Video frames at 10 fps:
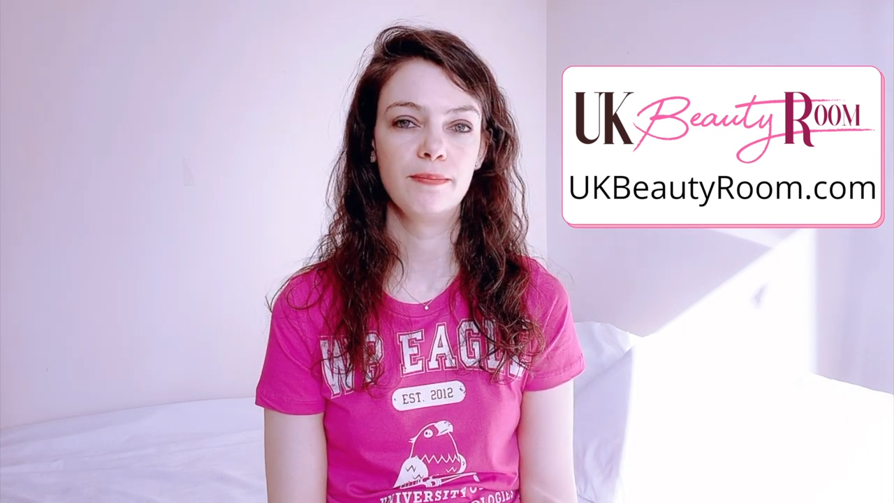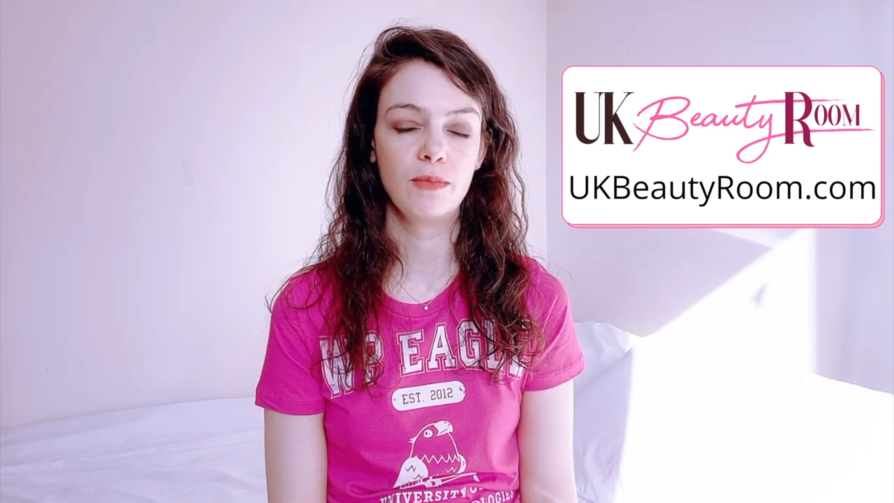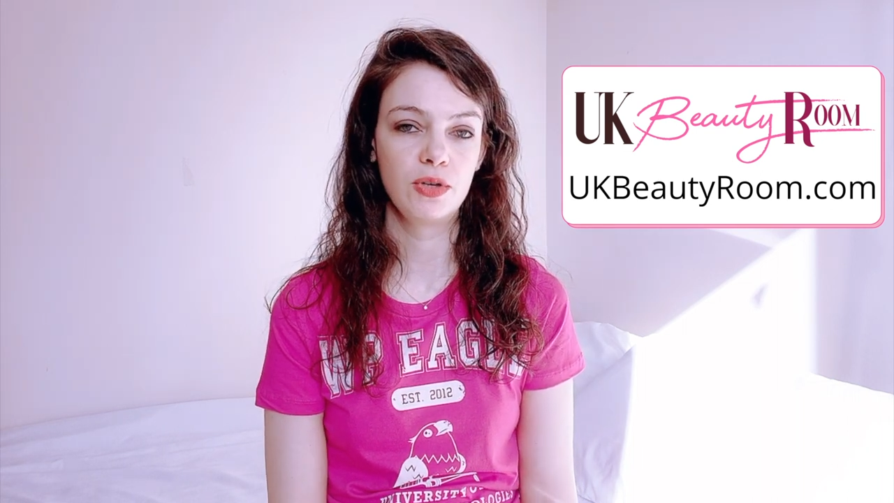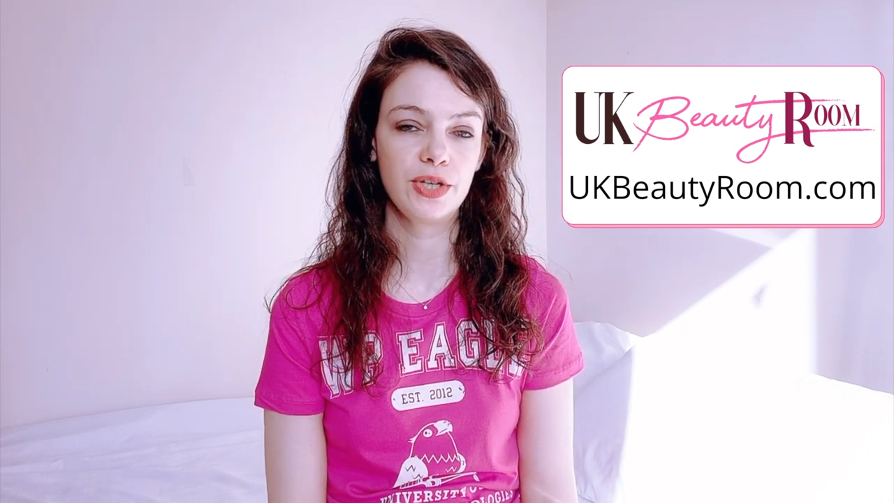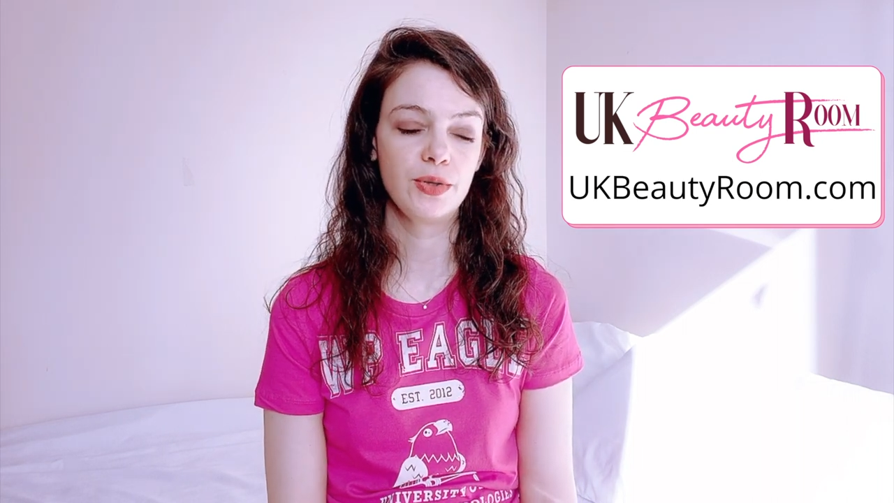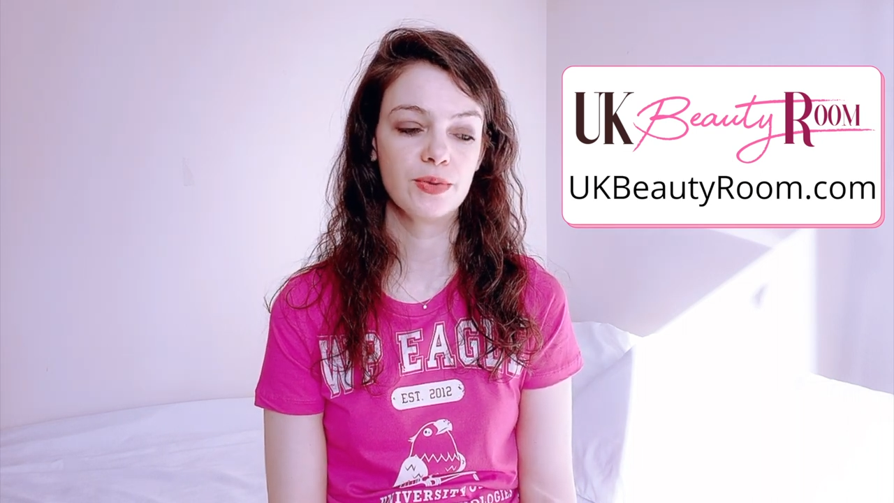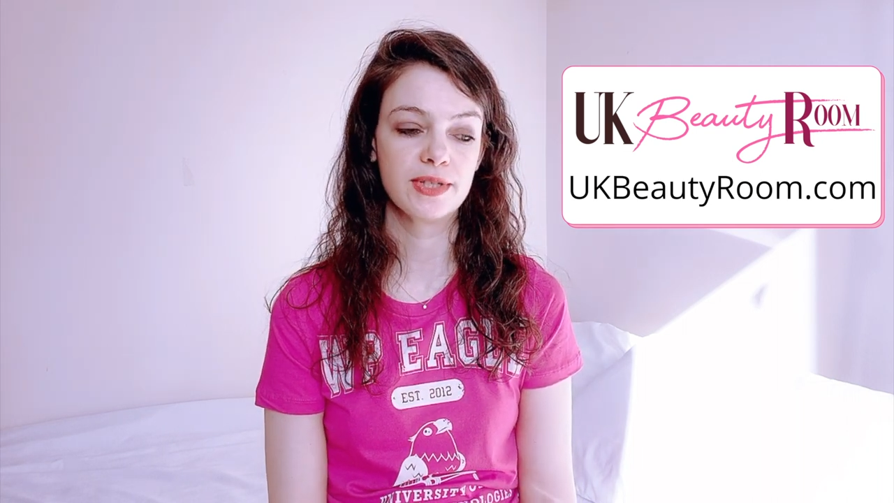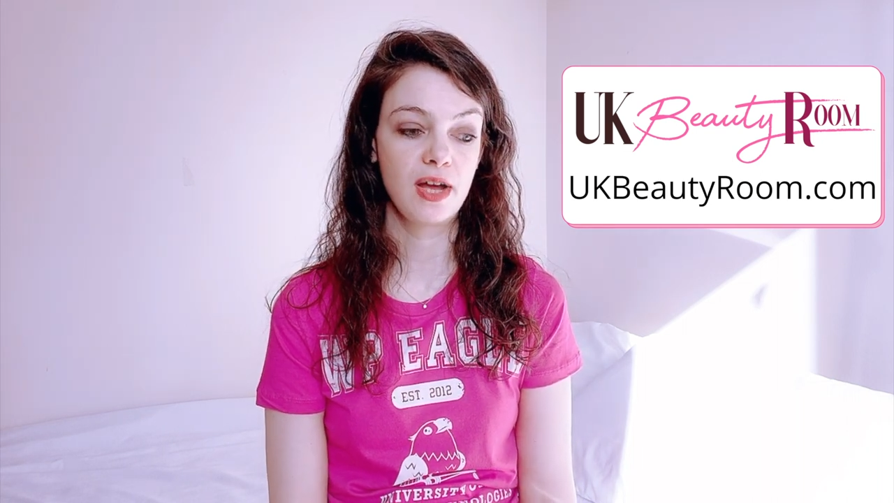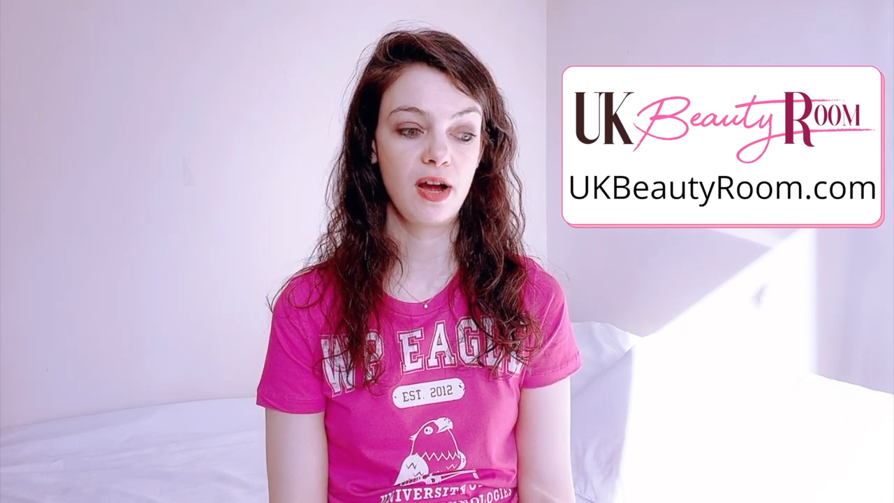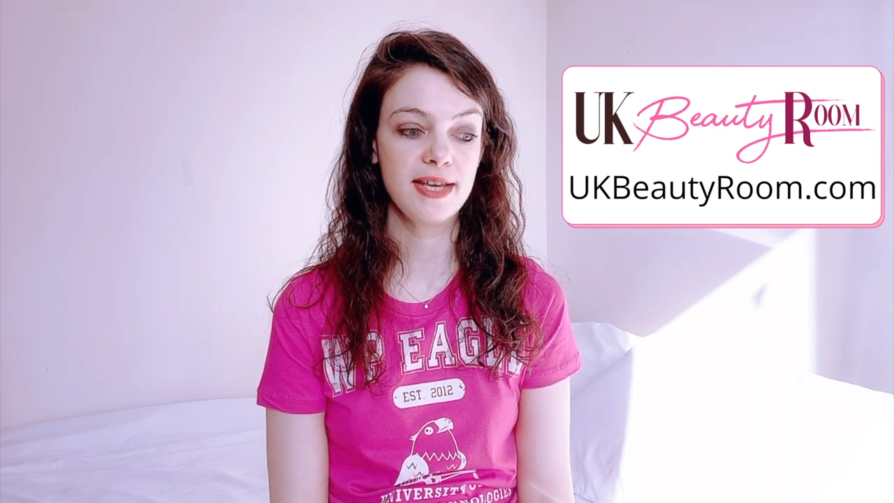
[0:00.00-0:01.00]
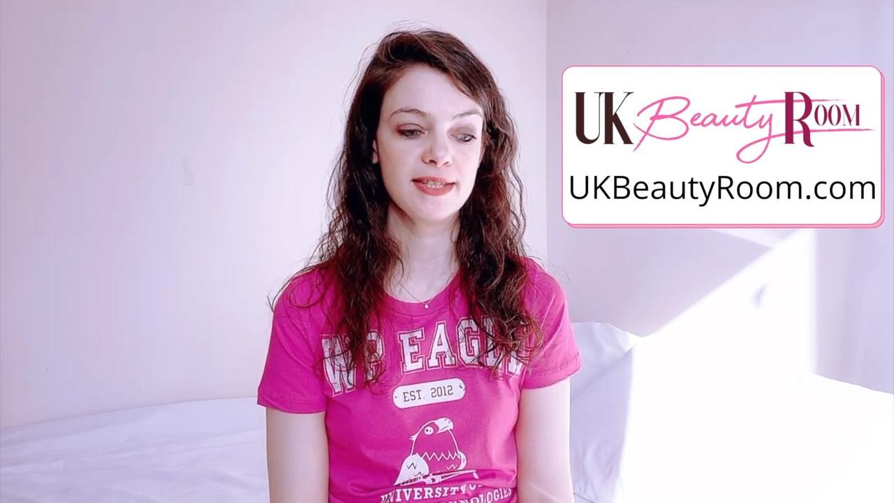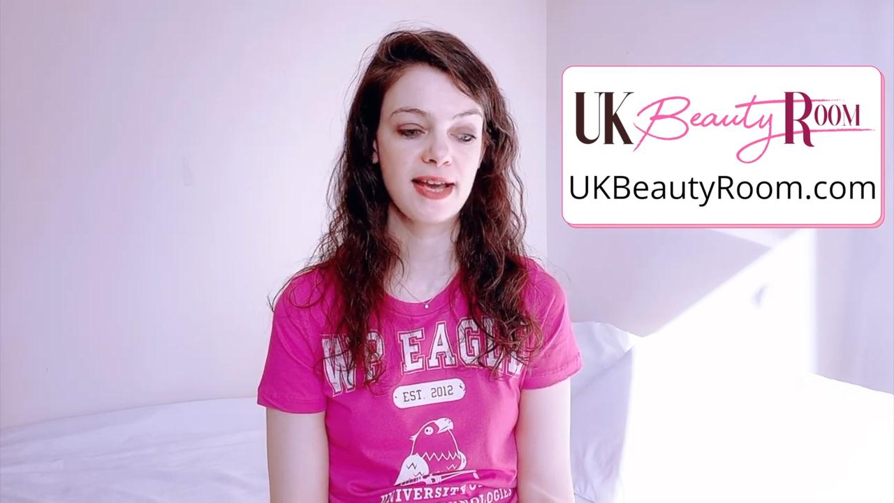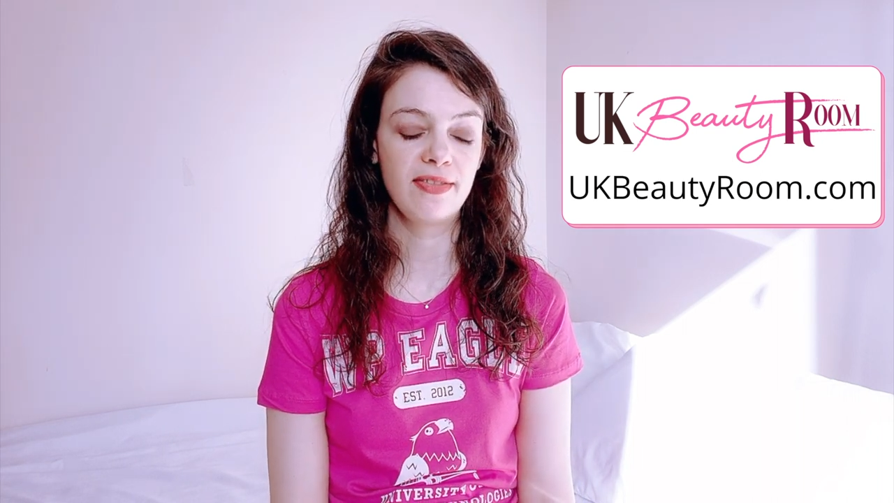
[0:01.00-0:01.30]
molecule size,